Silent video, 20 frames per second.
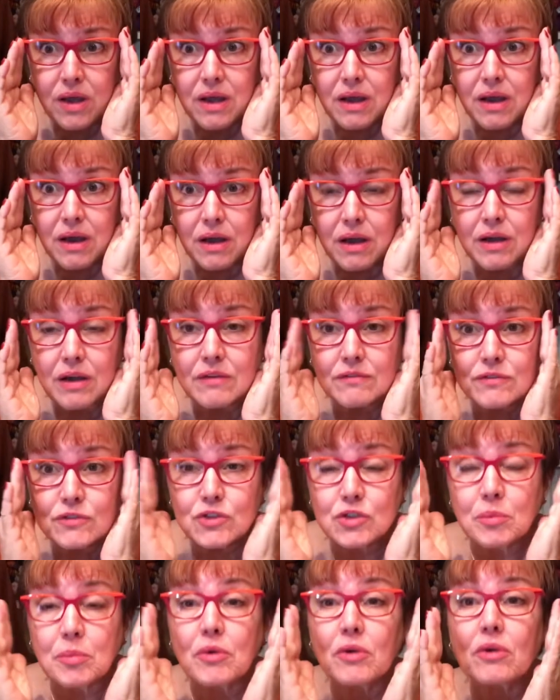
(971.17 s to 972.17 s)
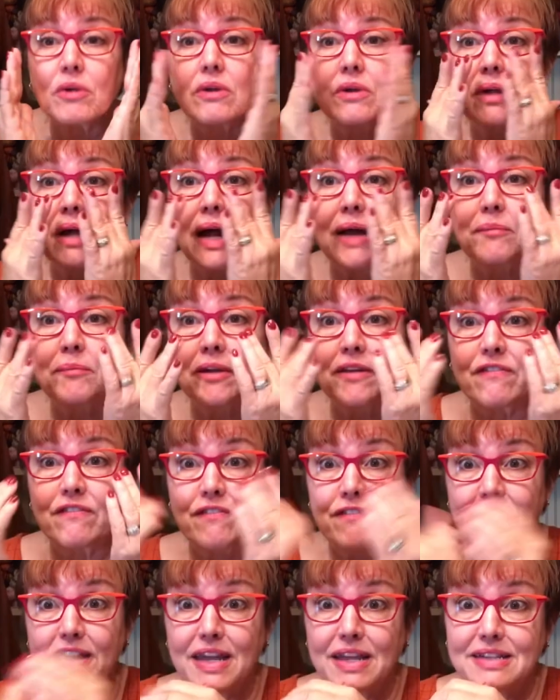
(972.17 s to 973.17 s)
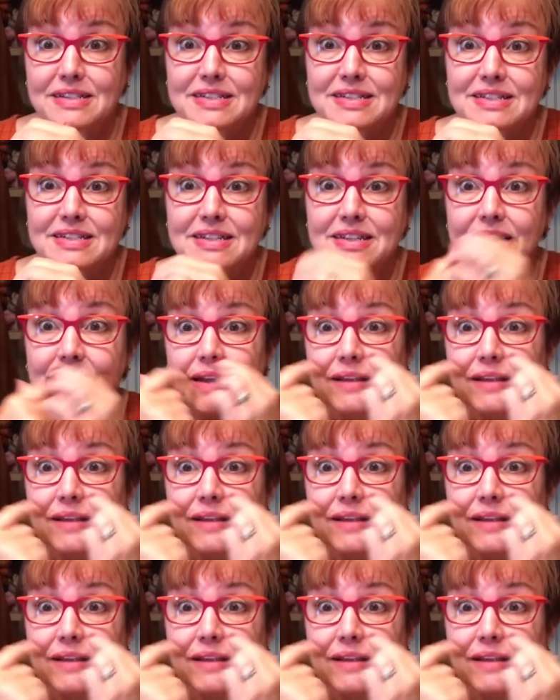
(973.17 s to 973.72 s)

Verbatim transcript: comfortable on my face.